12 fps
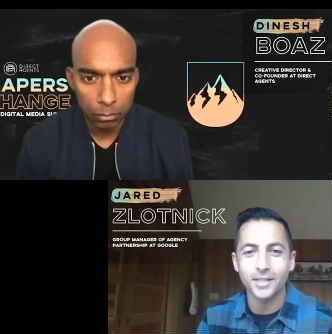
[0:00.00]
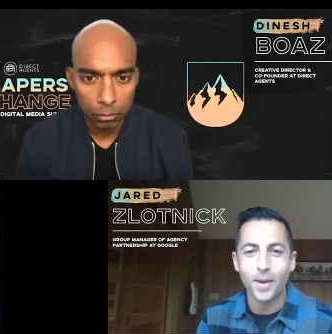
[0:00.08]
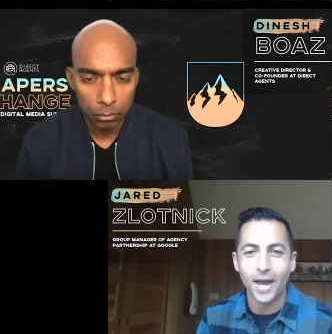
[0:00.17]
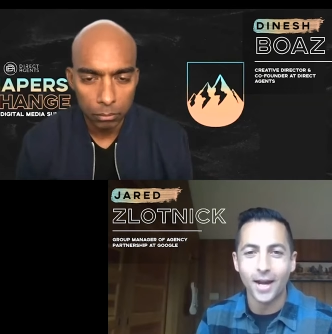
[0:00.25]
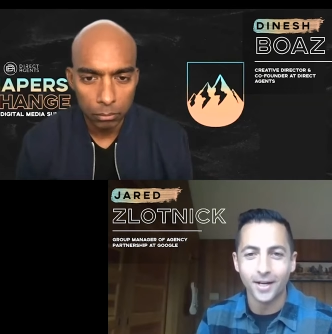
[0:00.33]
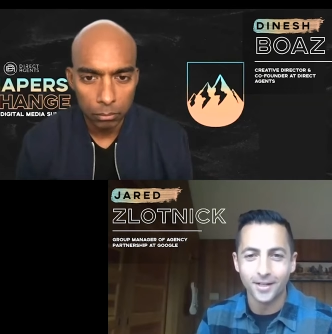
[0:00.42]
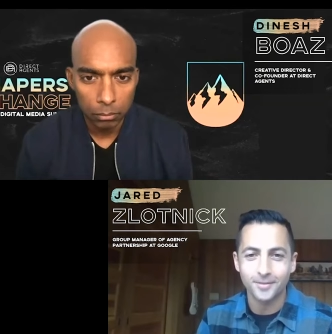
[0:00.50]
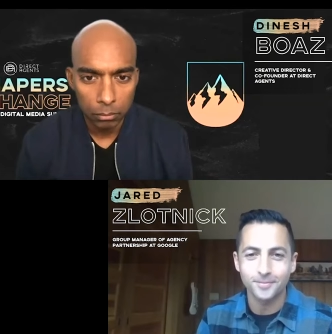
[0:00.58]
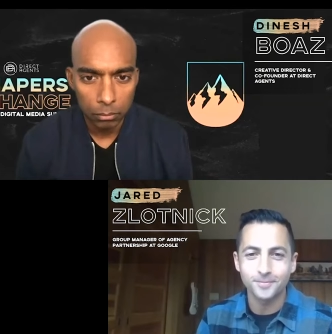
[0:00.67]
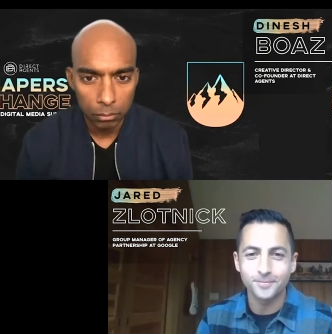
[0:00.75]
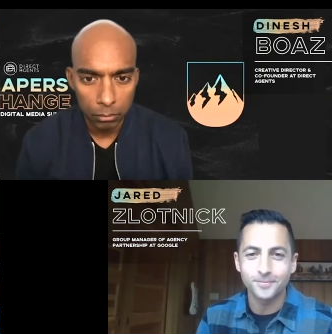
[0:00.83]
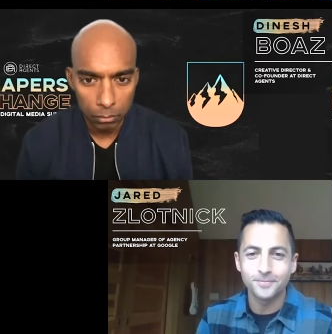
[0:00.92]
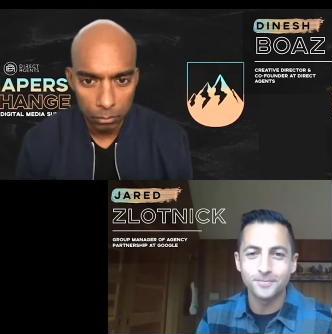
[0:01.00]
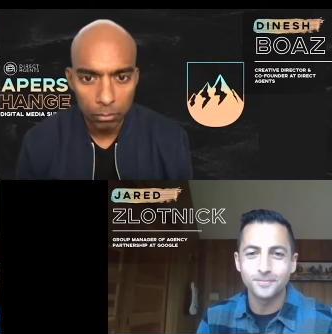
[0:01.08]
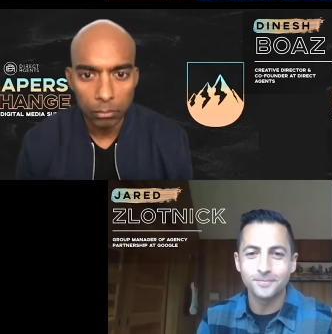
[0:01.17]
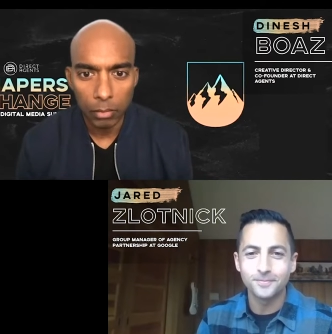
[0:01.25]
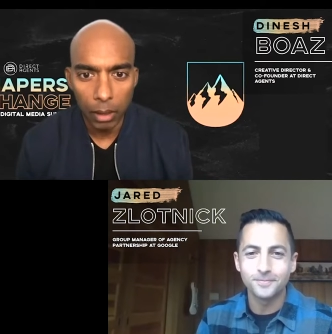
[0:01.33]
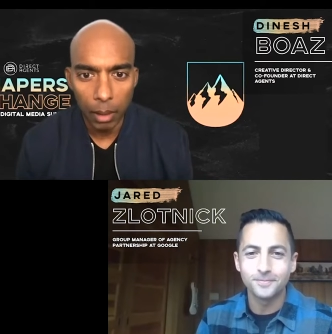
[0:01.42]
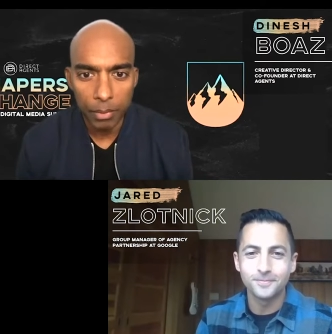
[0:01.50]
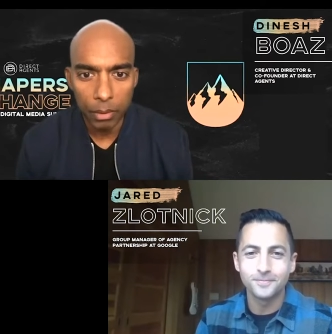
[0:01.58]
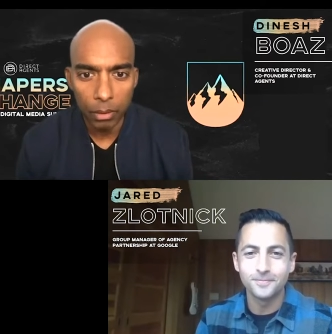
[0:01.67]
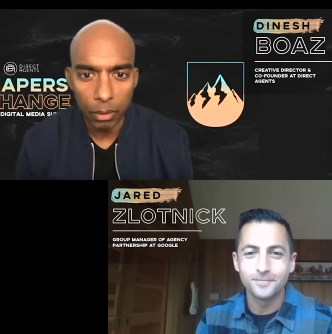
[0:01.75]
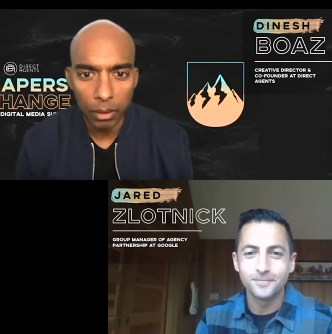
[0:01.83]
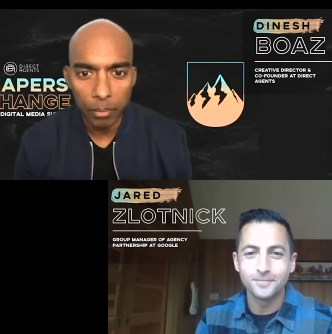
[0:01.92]
Speaker 1: panic. Absolutely.
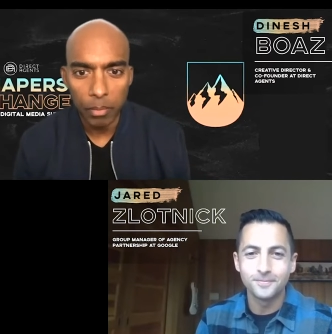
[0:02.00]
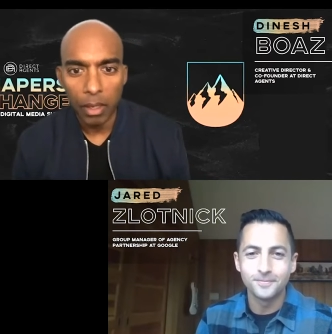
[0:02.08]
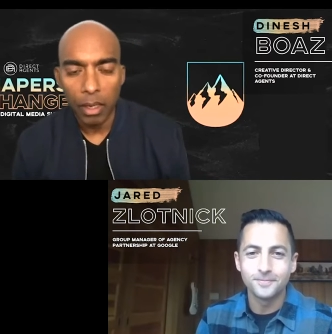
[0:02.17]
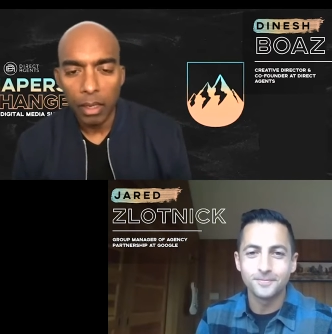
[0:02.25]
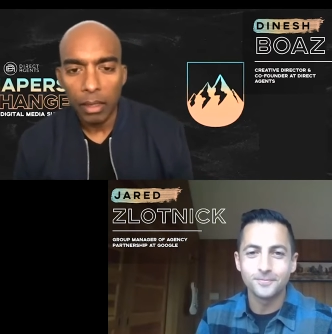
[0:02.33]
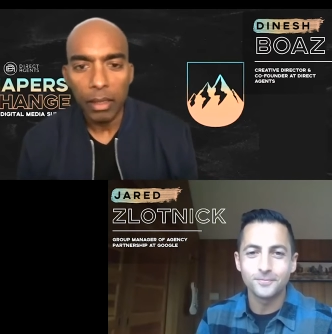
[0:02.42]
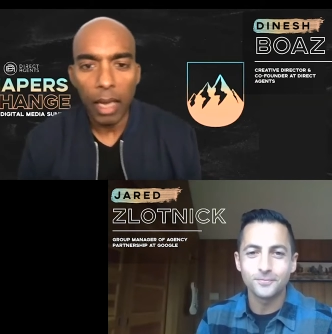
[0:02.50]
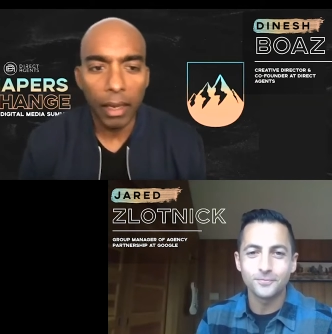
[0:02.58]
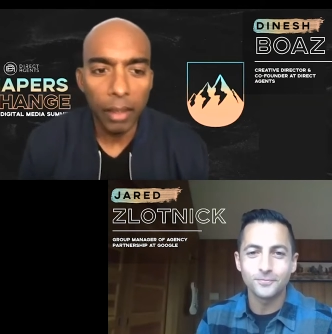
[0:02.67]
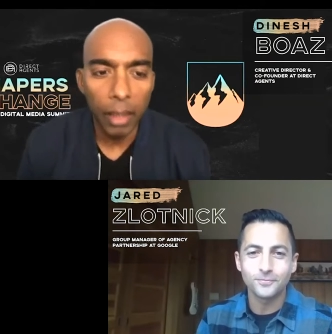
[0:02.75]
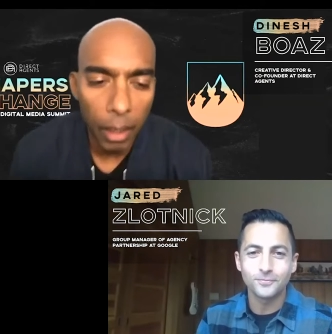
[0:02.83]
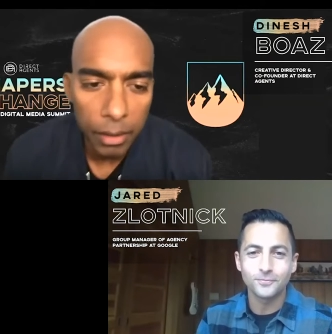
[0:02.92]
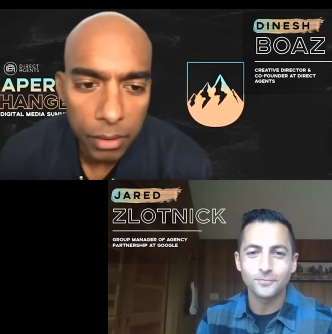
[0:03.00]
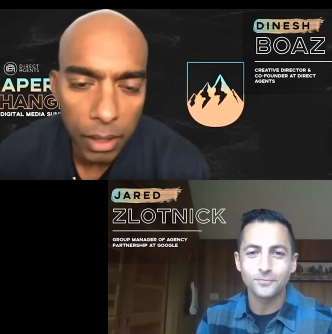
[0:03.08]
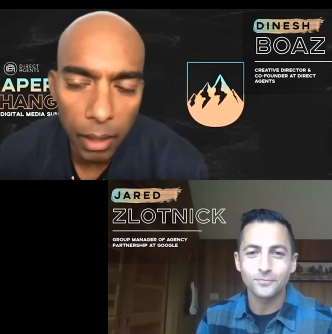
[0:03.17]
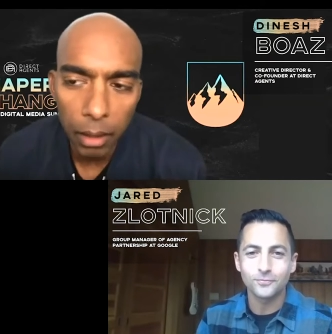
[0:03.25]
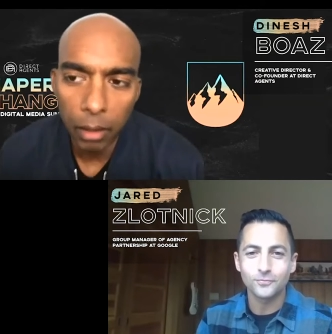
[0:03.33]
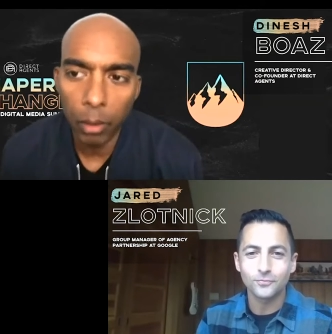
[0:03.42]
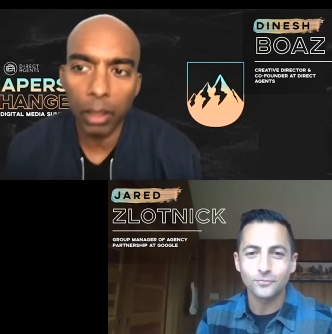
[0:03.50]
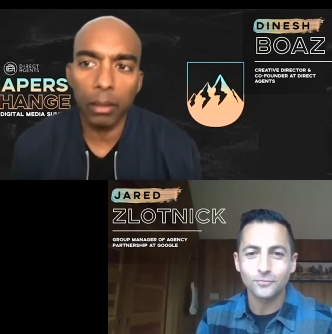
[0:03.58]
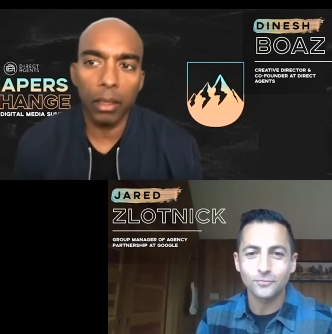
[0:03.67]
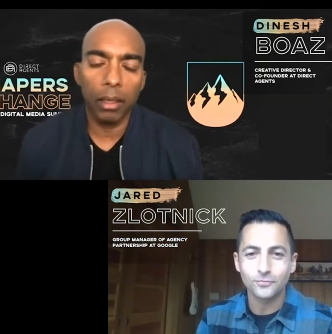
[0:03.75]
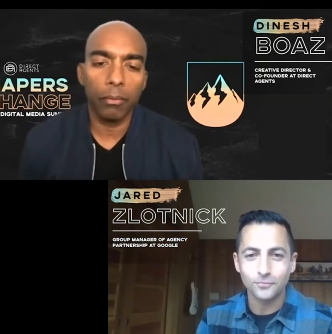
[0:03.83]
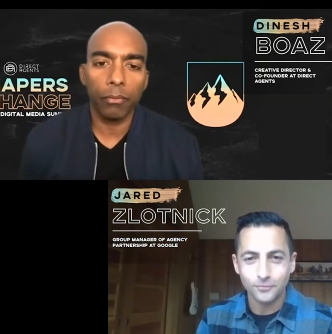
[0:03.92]
Yeah, and then I'll just share quickly
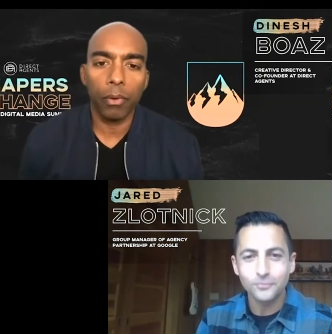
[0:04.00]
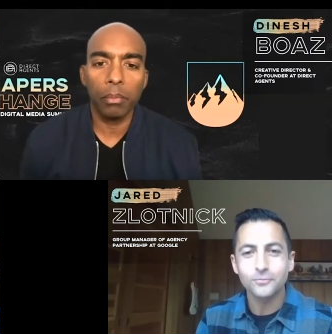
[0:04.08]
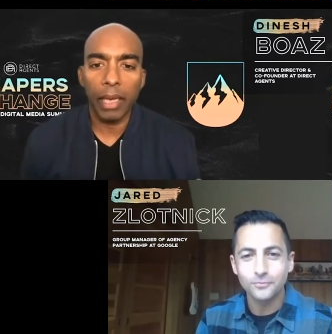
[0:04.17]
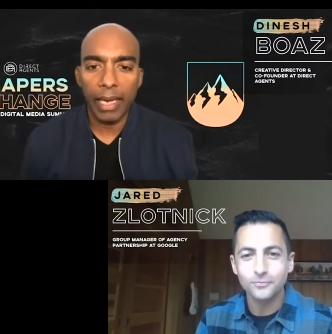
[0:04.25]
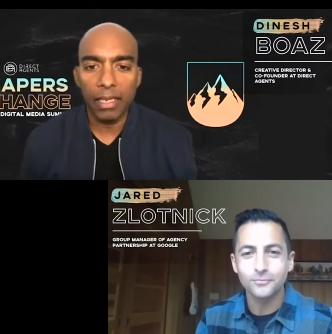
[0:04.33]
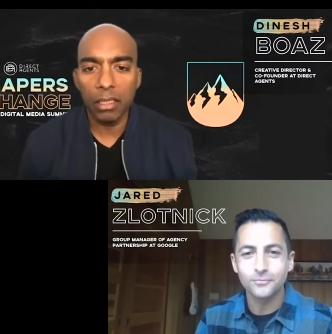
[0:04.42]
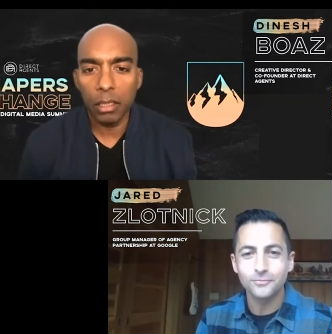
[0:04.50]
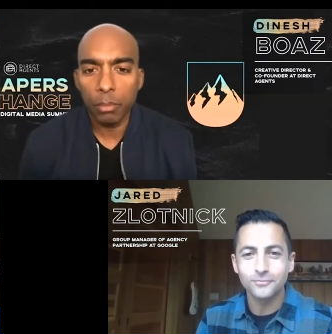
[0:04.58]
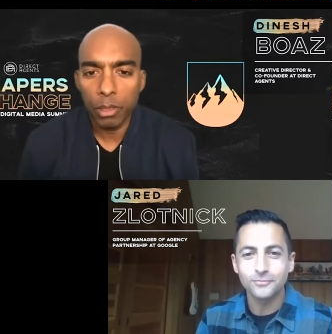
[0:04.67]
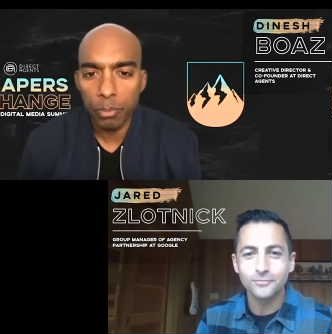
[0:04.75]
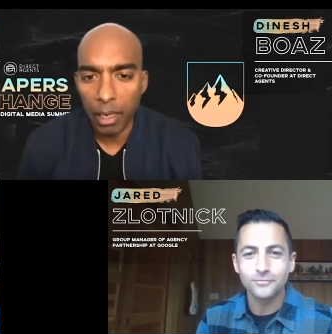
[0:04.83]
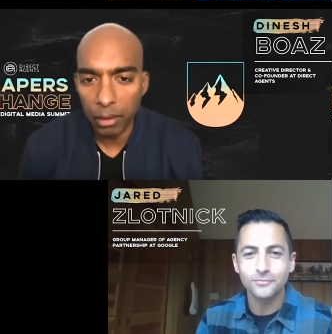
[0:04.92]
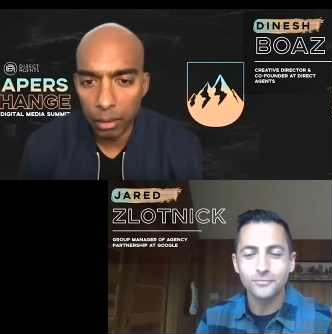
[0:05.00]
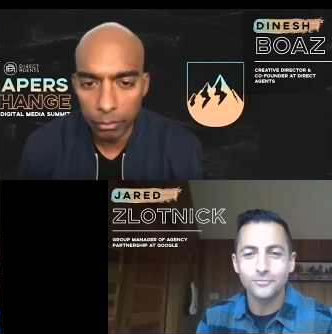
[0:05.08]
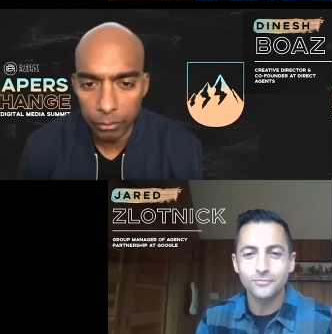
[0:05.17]
from the agency perspective.